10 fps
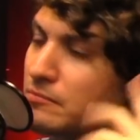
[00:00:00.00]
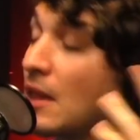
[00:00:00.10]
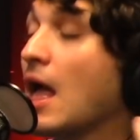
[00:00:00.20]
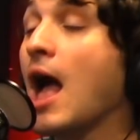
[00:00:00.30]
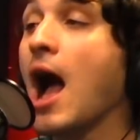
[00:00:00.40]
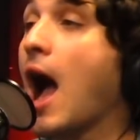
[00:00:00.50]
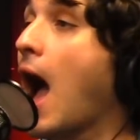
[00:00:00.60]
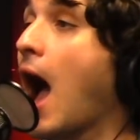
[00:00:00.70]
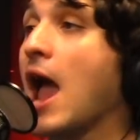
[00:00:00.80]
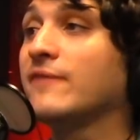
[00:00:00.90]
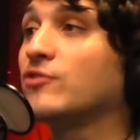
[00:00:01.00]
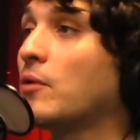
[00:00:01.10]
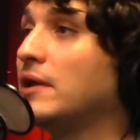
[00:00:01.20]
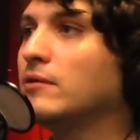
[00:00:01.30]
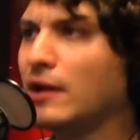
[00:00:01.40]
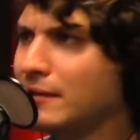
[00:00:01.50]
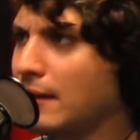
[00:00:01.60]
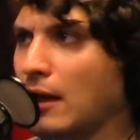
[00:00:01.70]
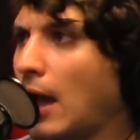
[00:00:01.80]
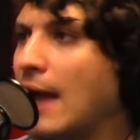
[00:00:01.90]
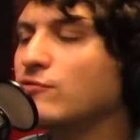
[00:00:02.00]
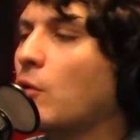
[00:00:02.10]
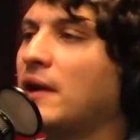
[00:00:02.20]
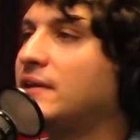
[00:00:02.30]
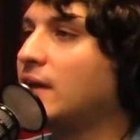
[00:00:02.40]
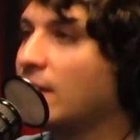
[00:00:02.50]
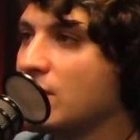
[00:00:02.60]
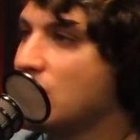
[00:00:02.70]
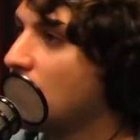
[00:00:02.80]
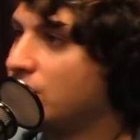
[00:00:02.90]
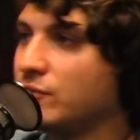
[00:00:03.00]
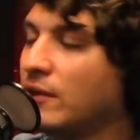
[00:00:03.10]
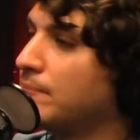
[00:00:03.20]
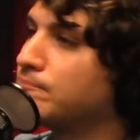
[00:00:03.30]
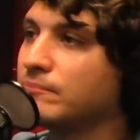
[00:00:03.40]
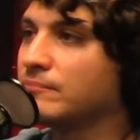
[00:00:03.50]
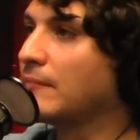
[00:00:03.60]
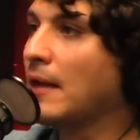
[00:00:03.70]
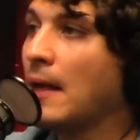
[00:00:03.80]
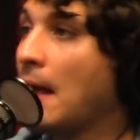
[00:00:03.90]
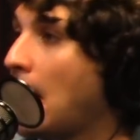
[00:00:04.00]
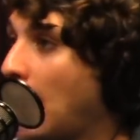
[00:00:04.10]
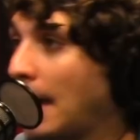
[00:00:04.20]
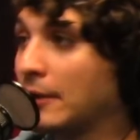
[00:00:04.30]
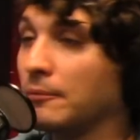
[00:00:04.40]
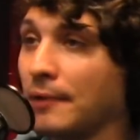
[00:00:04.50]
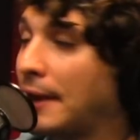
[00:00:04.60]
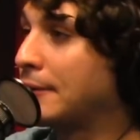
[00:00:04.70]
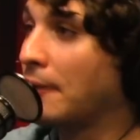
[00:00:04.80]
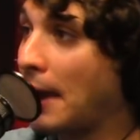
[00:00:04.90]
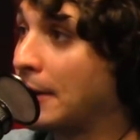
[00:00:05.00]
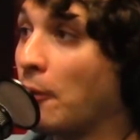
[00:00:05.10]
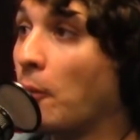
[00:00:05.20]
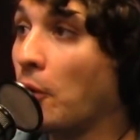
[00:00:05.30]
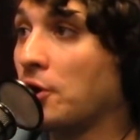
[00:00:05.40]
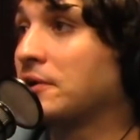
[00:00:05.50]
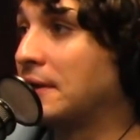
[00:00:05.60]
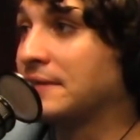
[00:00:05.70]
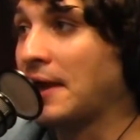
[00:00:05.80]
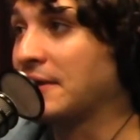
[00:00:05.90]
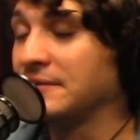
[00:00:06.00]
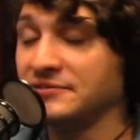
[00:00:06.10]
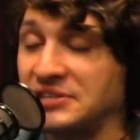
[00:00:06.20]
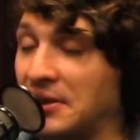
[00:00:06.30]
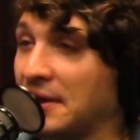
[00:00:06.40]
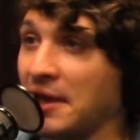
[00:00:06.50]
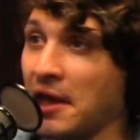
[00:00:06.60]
Sinclair? I have no idea. I, I have no idea. That, dude, I don't, I don't, I don't work in the uh, CIA.